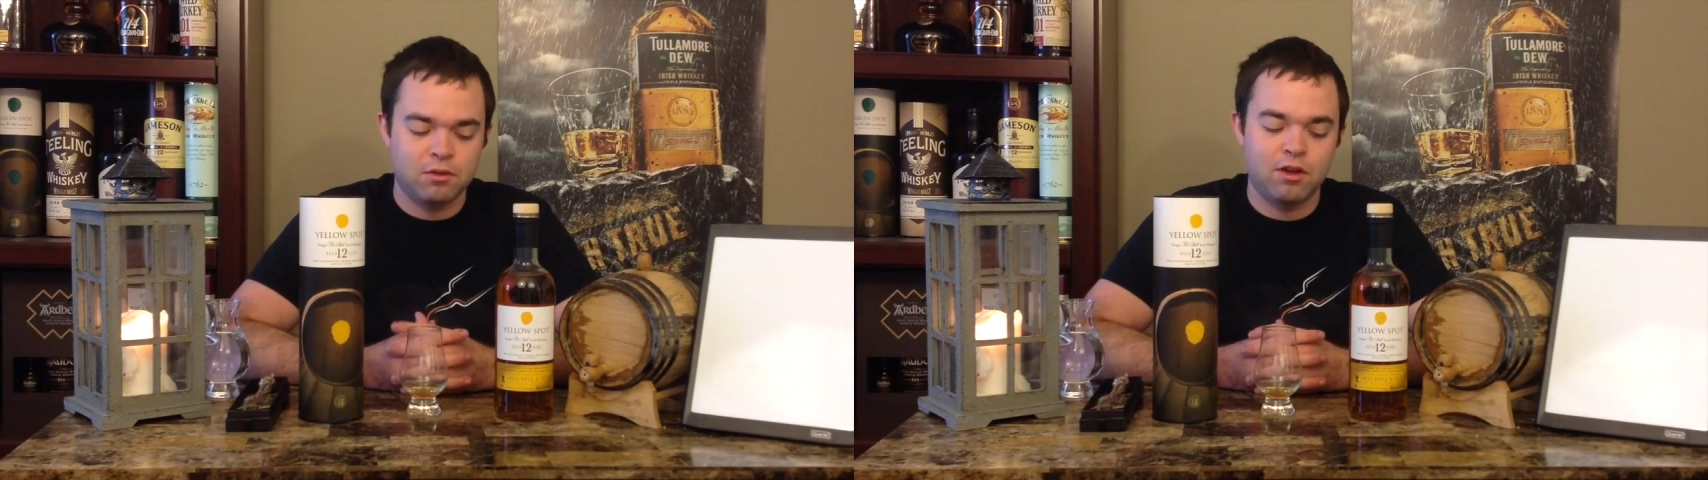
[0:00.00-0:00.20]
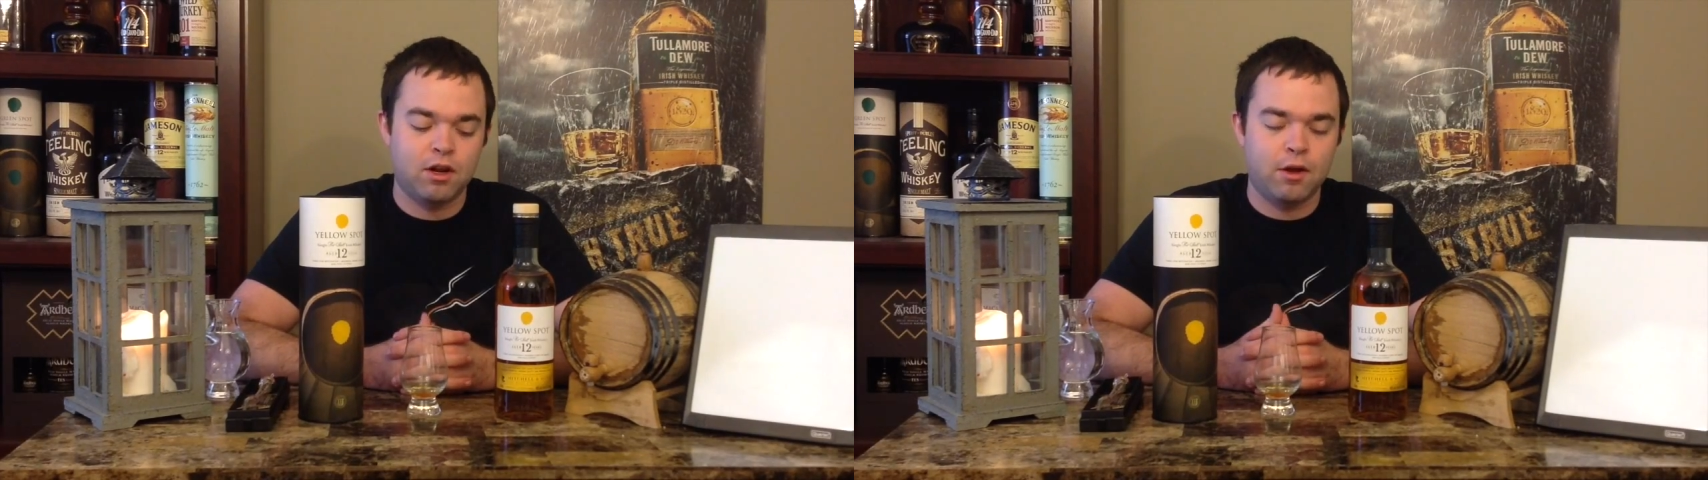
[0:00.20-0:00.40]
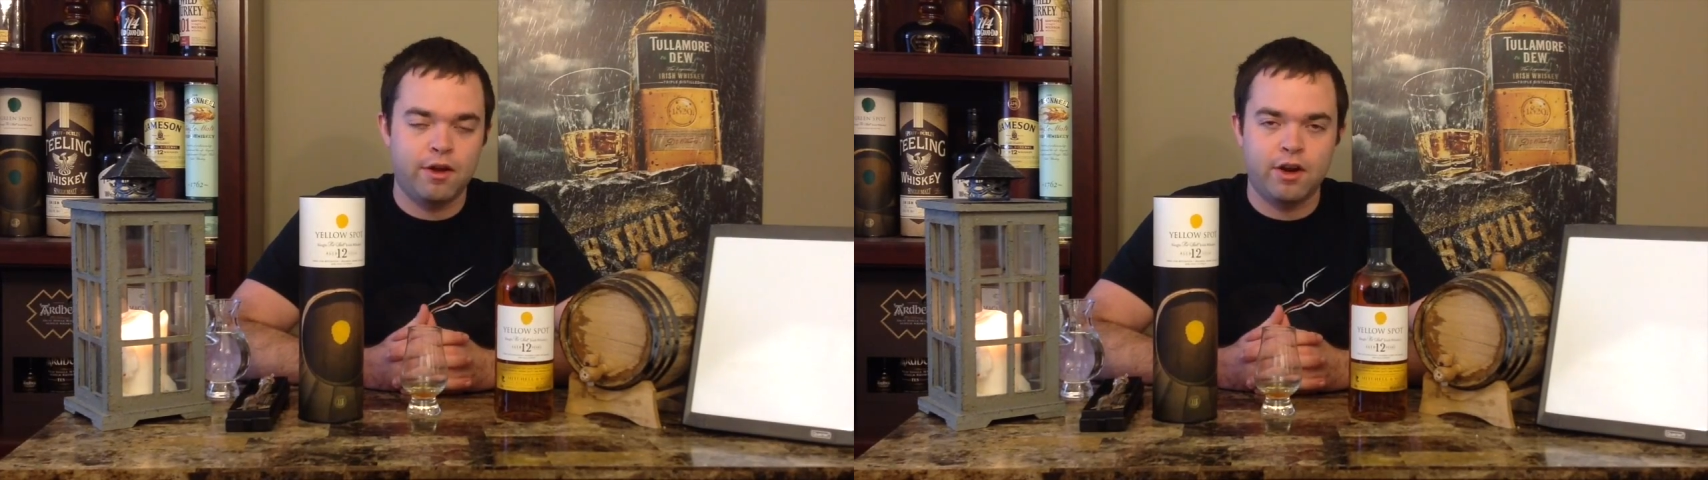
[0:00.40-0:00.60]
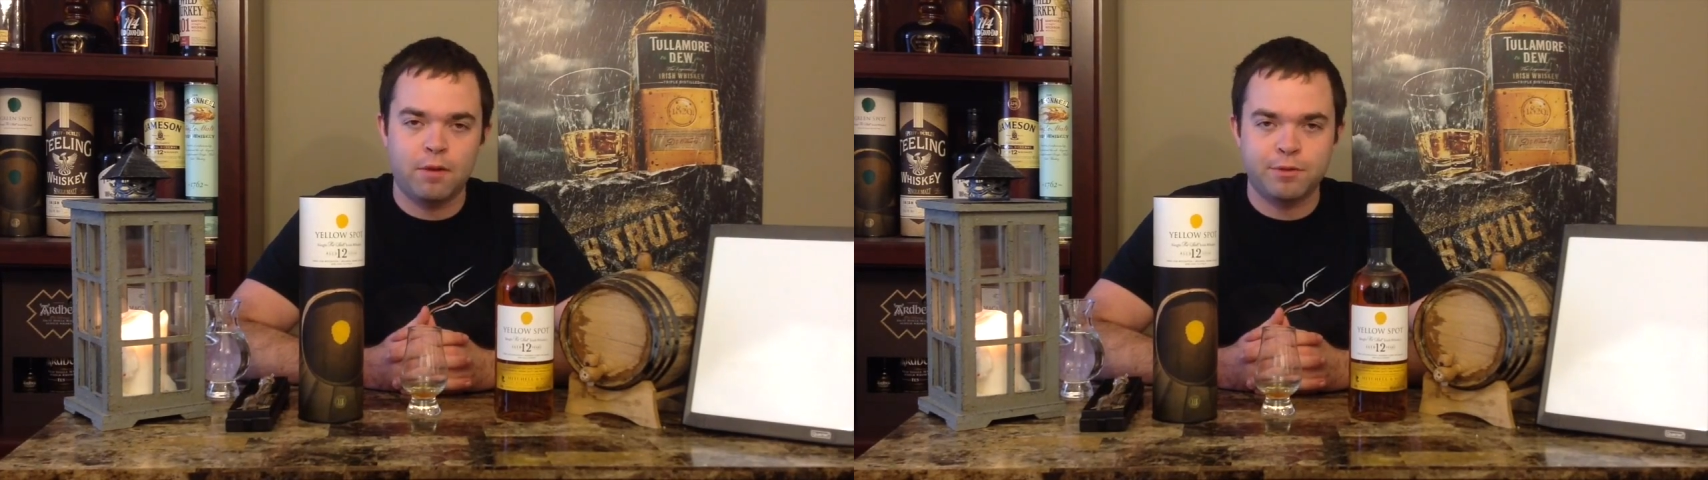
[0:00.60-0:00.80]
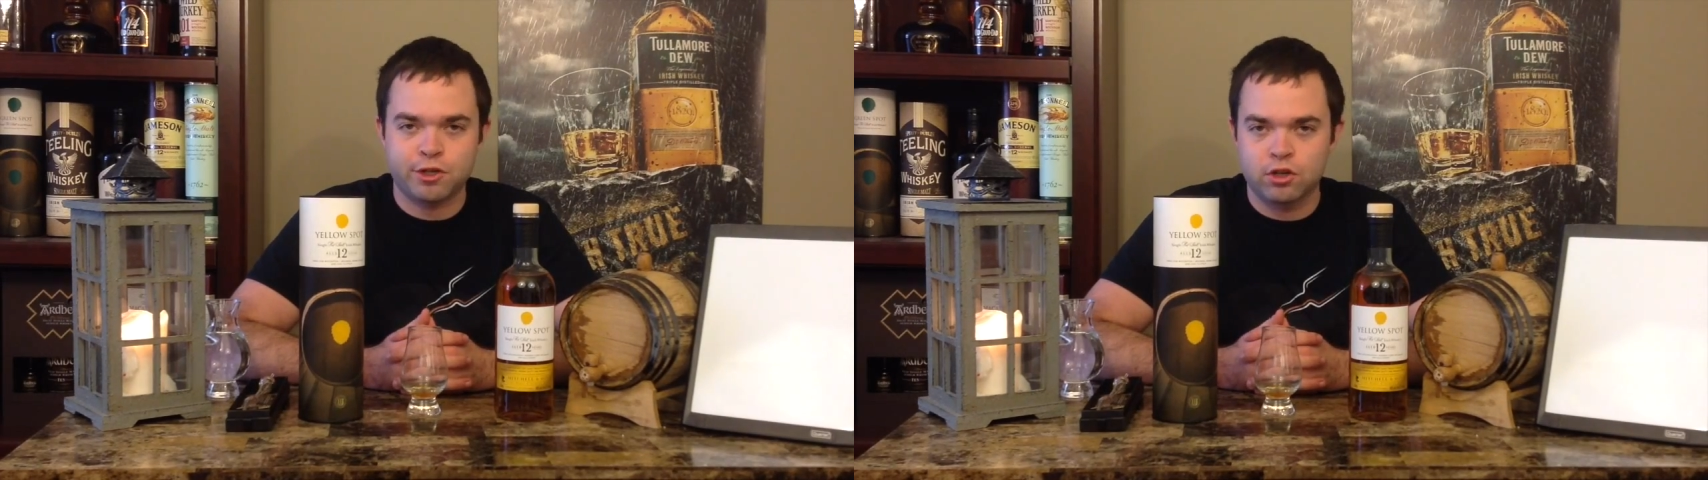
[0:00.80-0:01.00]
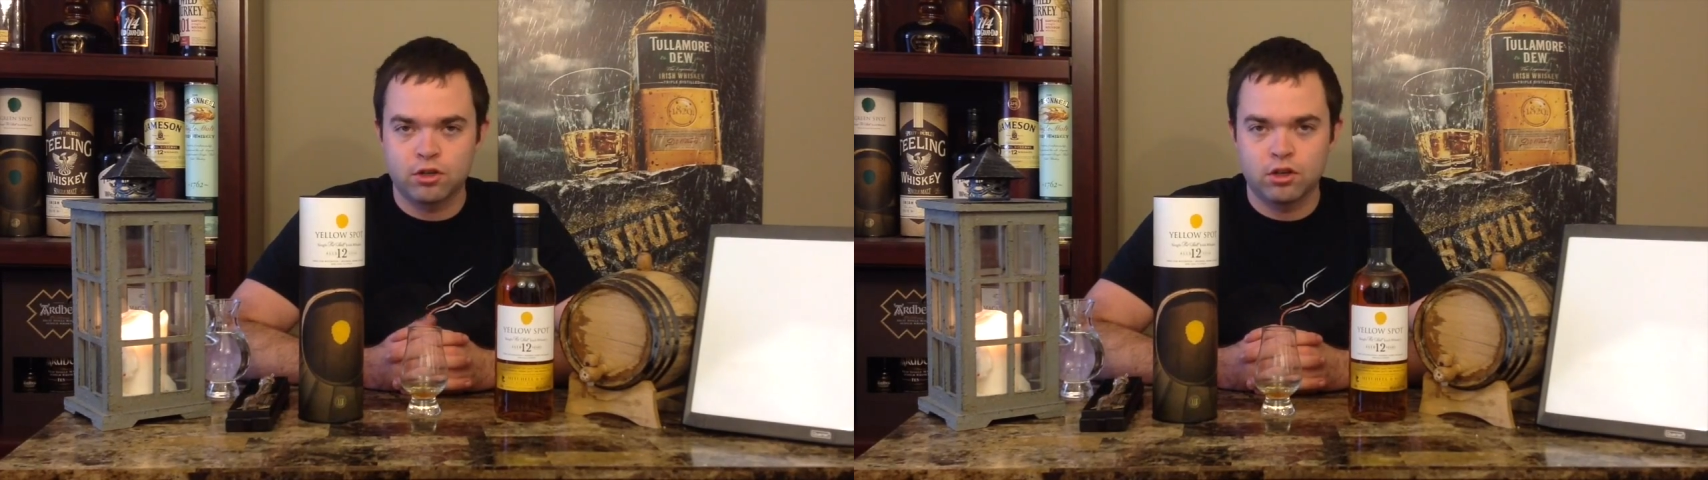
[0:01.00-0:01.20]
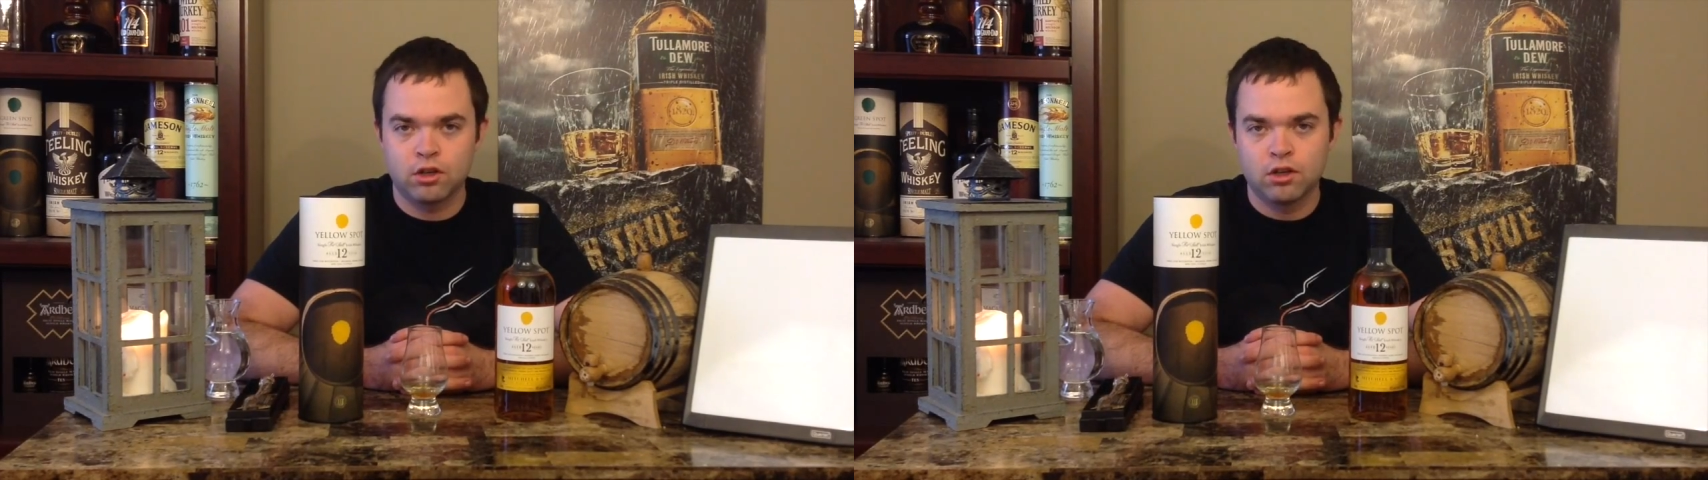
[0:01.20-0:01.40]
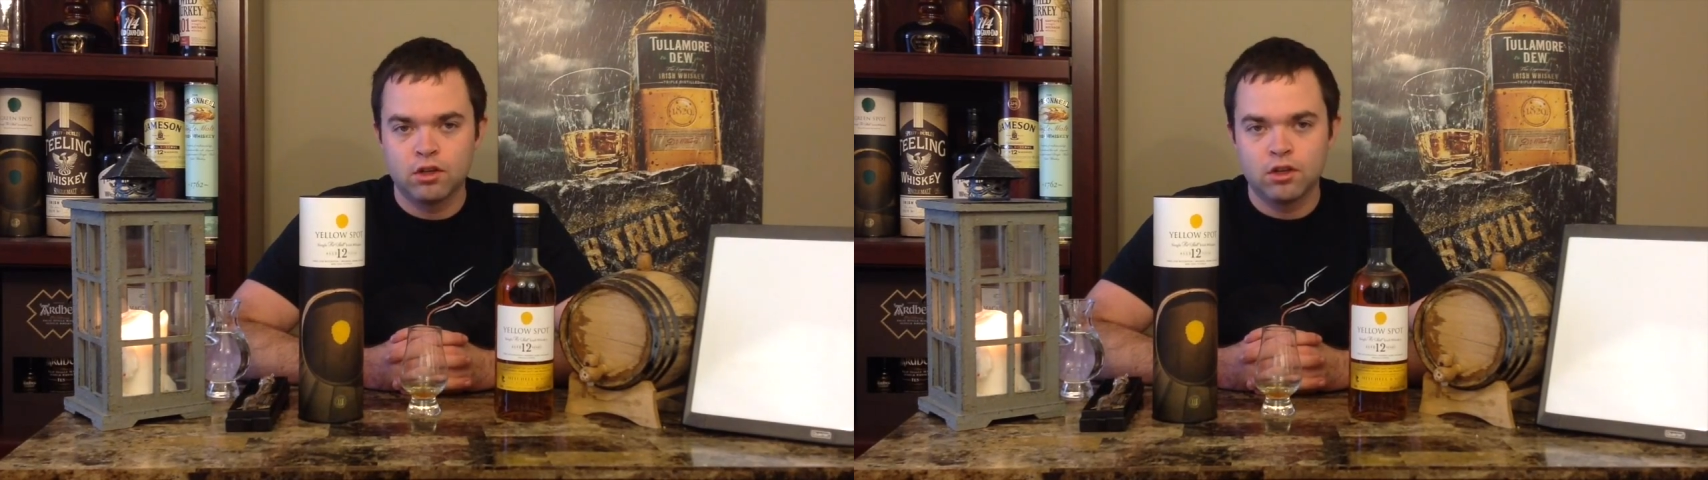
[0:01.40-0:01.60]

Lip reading: And I'm sure